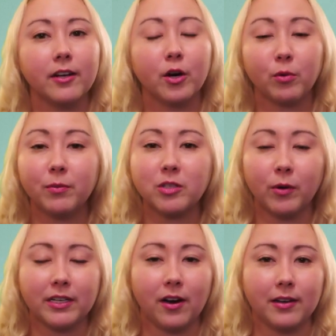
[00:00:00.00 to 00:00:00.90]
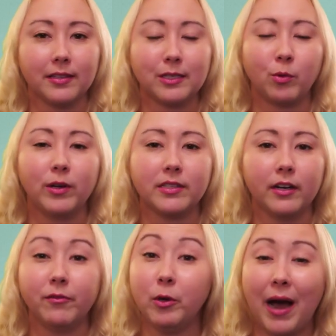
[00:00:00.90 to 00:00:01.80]
your room is going to cost less points
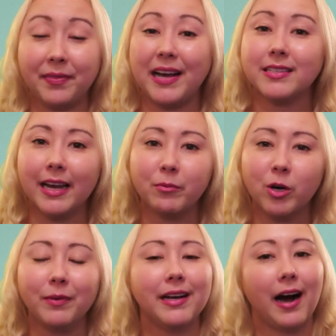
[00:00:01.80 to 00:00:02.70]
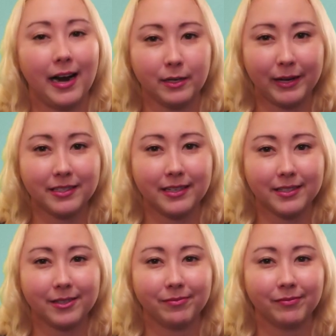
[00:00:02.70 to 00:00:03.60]
than if you had that same room in a high demand
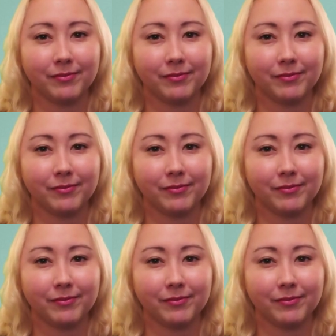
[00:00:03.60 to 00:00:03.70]
season.